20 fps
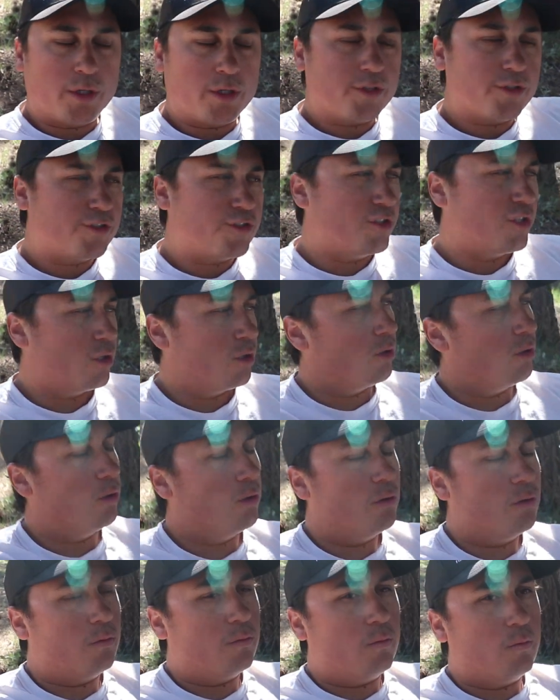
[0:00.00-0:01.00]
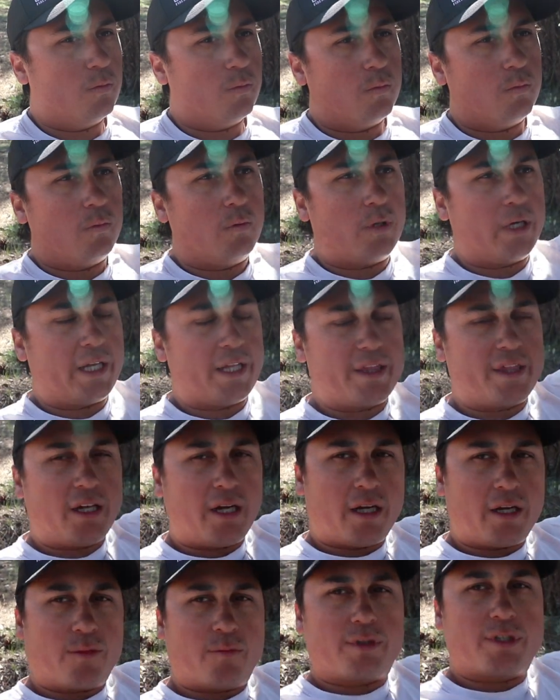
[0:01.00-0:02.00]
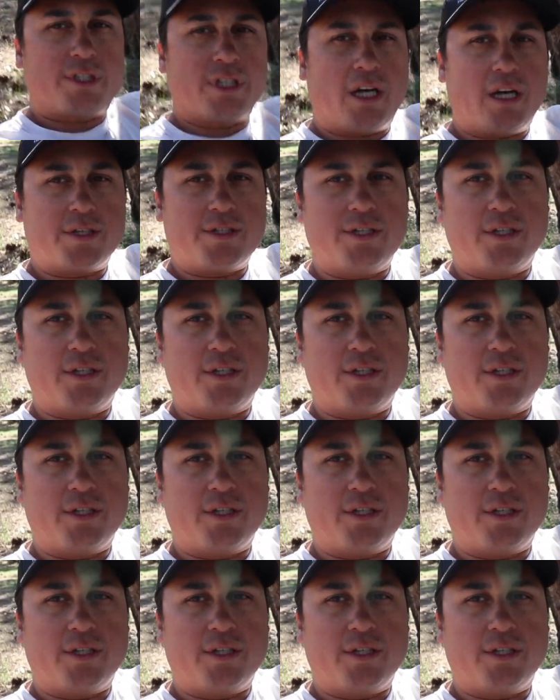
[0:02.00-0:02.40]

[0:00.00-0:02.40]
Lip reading: So what I thought I would talk